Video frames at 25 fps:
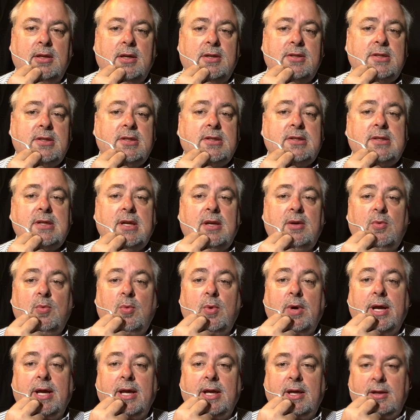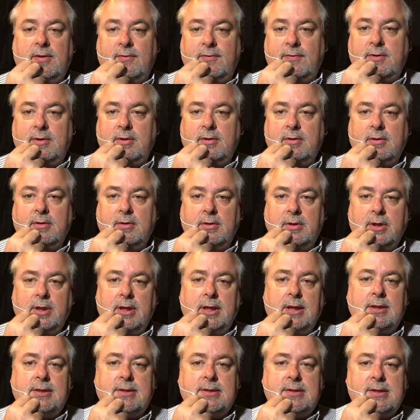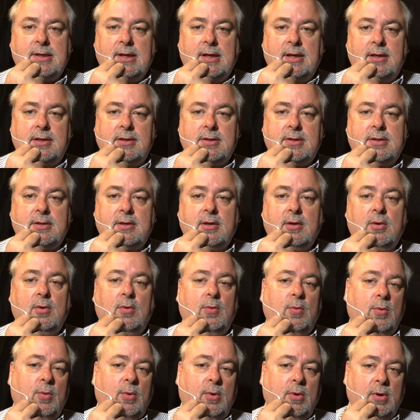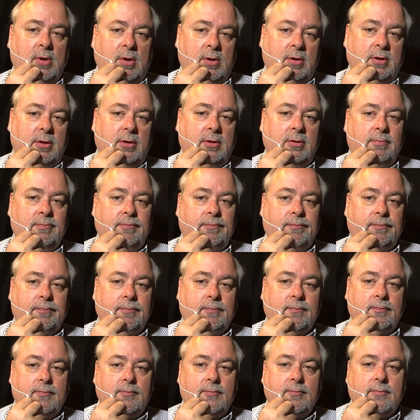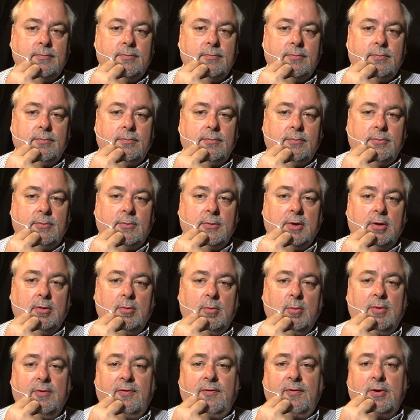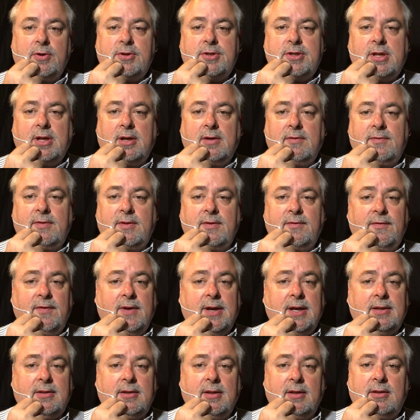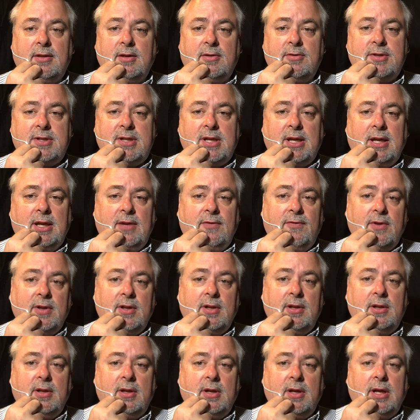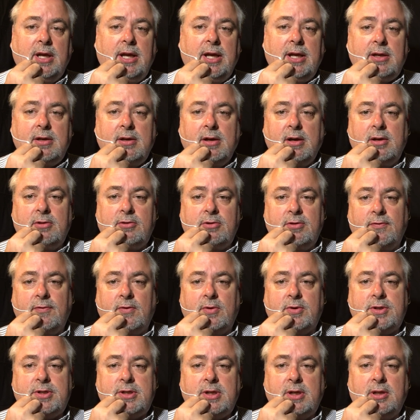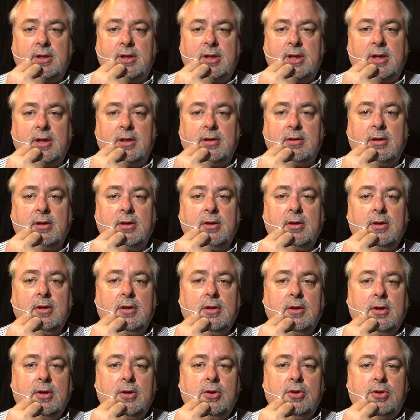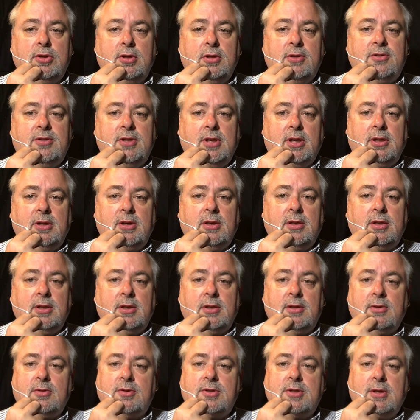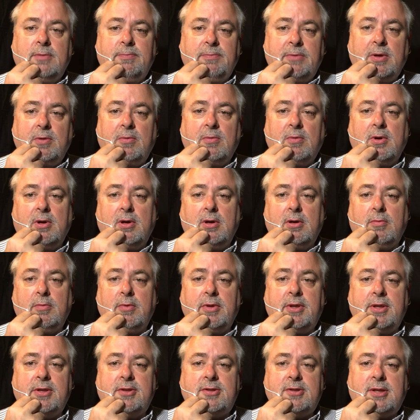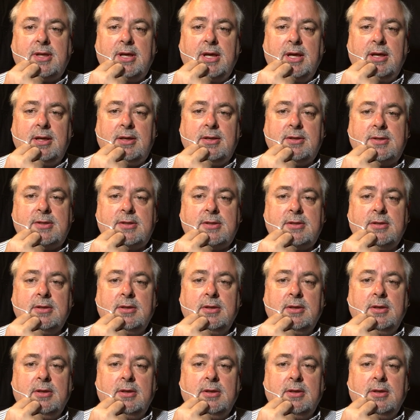doesn't say waived, it says warned. Well, first off, the fact that there's even a controversy on that should tell you that there's something wrong with this case,